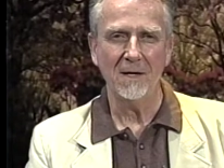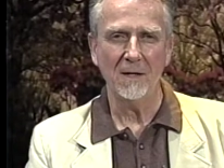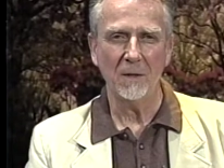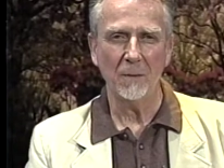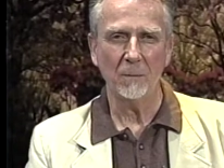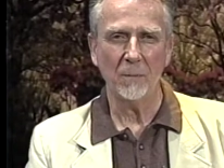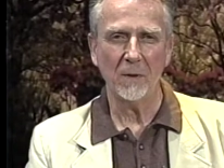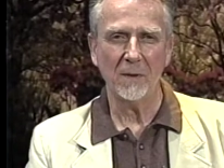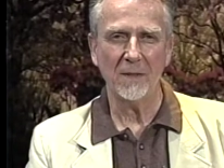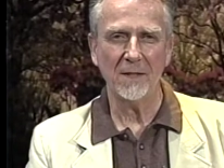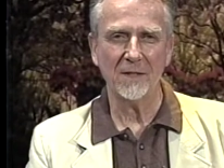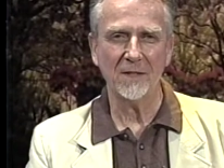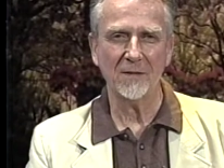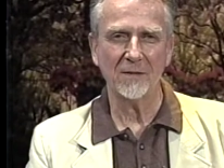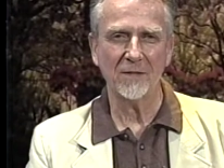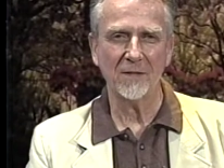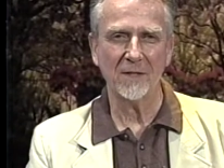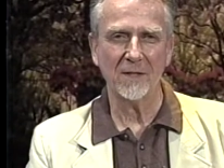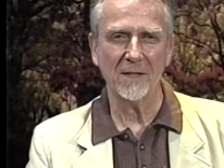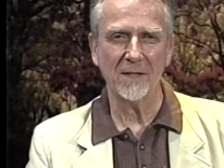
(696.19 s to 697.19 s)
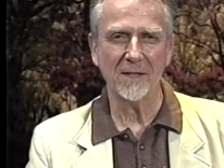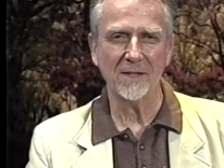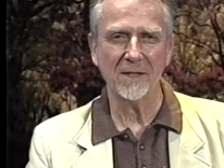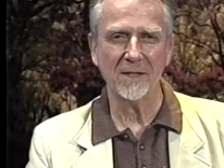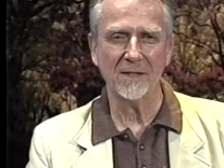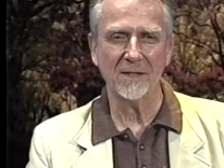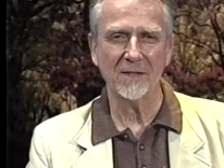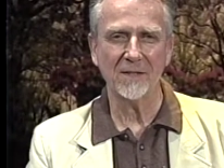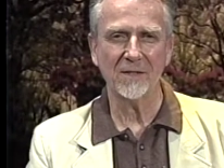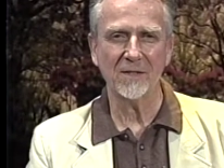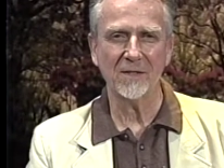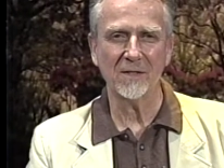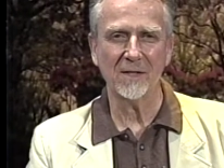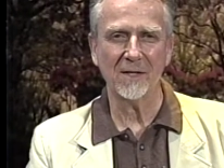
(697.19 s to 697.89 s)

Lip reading: The police are solicitous.